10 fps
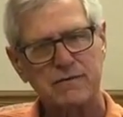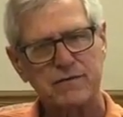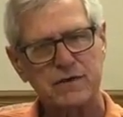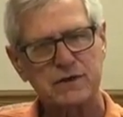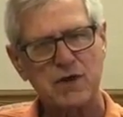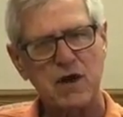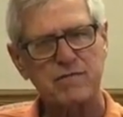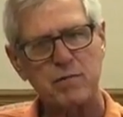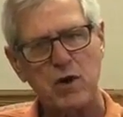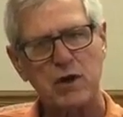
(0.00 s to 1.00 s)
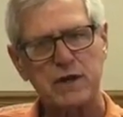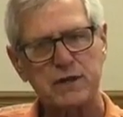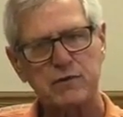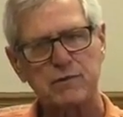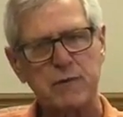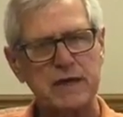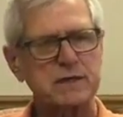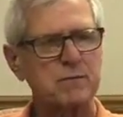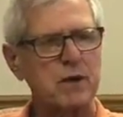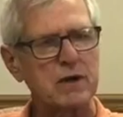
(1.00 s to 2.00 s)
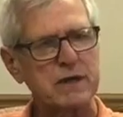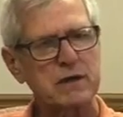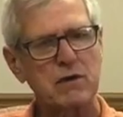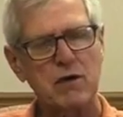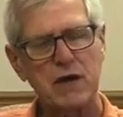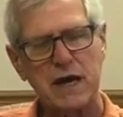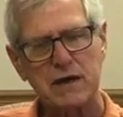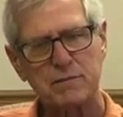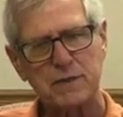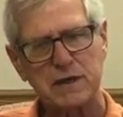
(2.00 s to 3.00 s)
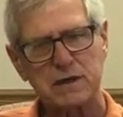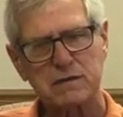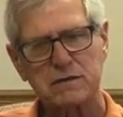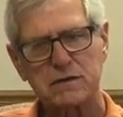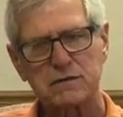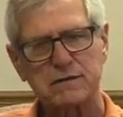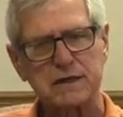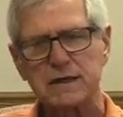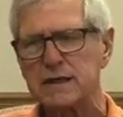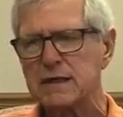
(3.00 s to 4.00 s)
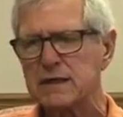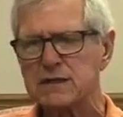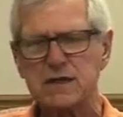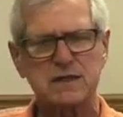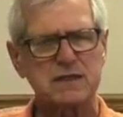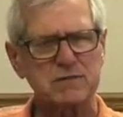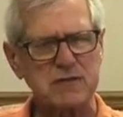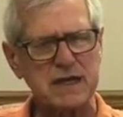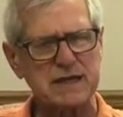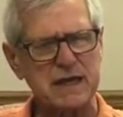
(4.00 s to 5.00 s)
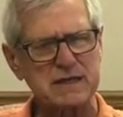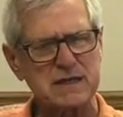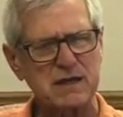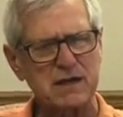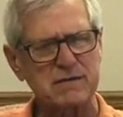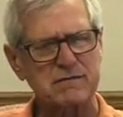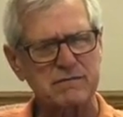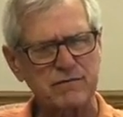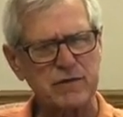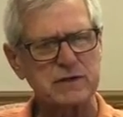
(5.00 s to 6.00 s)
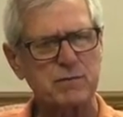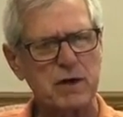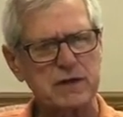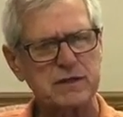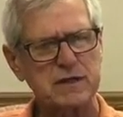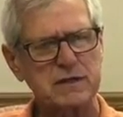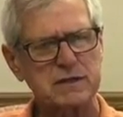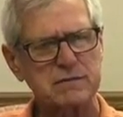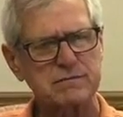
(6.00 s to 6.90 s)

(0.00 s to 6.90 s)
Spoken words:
the softball and youth baseball that go on out at PICO too. Gee, it seems like that's it on freeze projects.